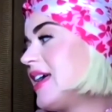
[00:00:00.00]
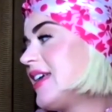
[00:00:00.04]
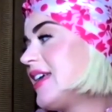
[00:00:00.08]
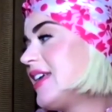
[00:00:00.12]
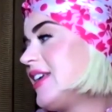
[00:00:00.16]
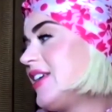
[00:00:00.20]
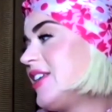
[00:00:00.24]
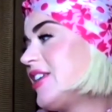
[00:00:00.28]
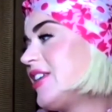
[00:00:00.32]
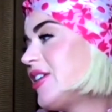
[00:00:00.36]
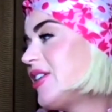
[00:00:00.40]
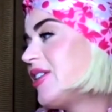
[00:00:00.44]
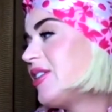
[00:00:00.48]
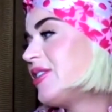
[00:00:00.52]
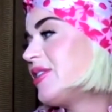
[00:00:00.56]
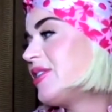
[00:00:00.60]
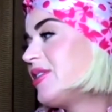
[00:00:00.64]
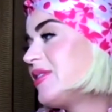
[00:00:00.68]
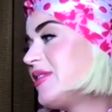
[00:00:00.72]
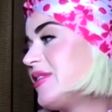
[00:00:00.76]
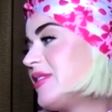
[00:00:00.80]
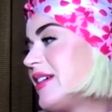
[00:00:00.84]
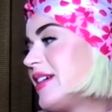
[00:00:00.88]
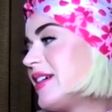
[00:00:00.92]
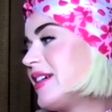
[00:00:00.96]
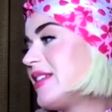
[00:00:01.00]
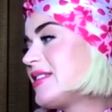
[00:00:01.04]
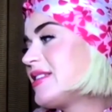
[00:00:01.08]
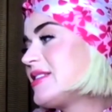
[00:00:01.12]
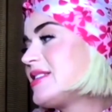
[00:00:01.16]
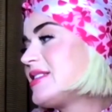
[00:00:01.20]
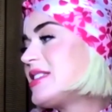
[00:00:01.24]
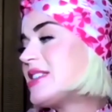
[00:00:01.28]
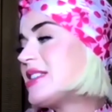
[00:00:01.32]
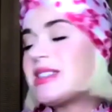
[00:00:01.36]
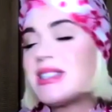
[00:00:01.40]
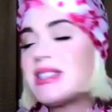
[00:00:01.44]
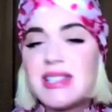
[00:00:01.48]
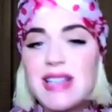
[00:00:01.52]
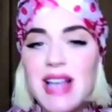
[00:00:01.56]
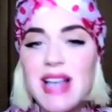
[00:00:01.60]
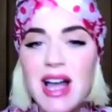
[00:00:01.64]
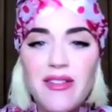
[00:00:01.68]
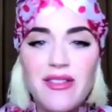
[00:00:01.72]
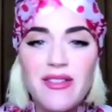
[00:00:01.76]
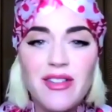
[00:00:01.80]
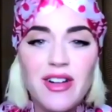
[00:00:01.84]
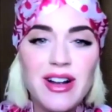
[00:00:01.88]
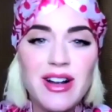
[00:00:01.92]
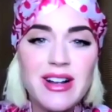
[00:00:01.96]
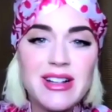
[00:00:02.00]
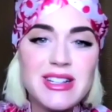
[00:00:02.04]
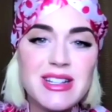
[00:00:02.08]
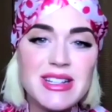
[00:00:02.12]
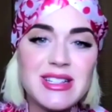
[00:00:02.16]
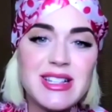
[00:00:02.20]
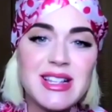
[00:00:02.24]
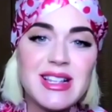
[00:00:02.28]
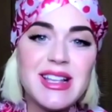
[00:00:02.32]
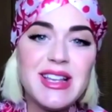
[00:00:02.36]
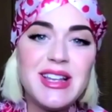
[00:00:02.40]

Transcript: you know, discover and just,